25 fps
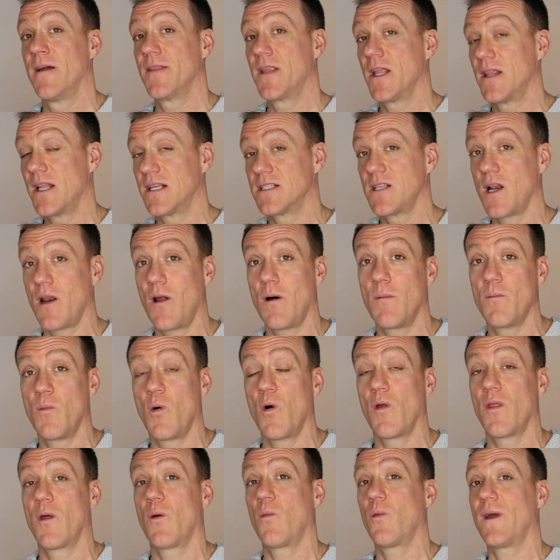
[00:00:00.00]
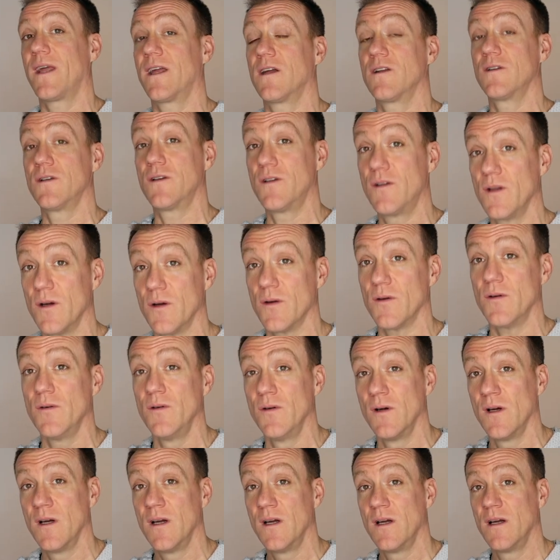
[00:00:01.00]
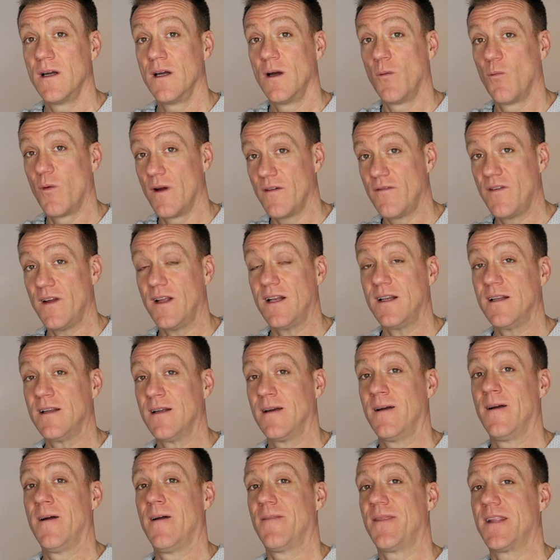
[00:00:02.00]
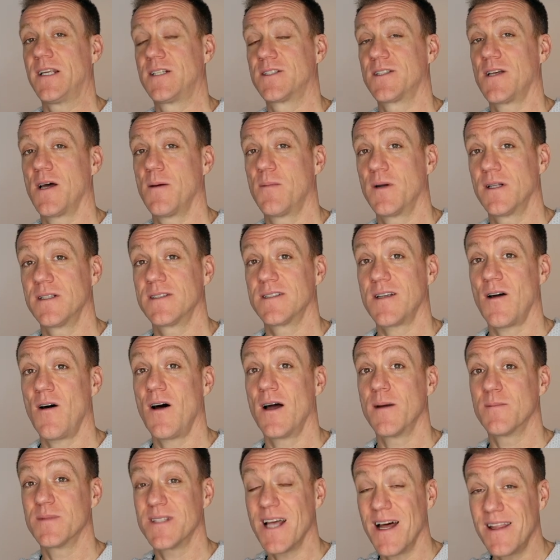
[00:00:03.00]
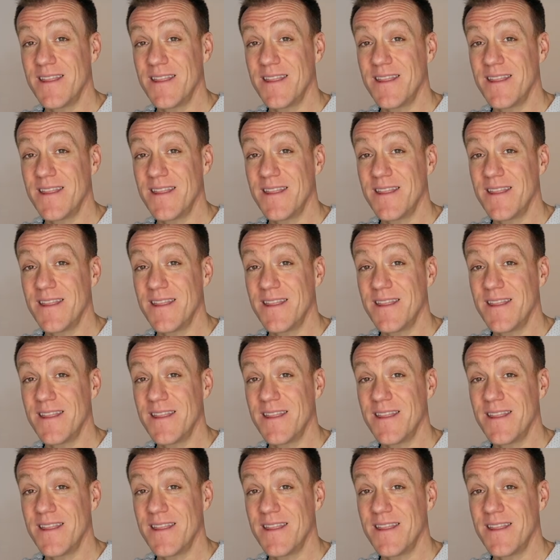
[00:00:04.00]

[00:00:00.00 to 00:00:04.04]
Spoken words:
that there's a lot more that we can do within these turbulent times.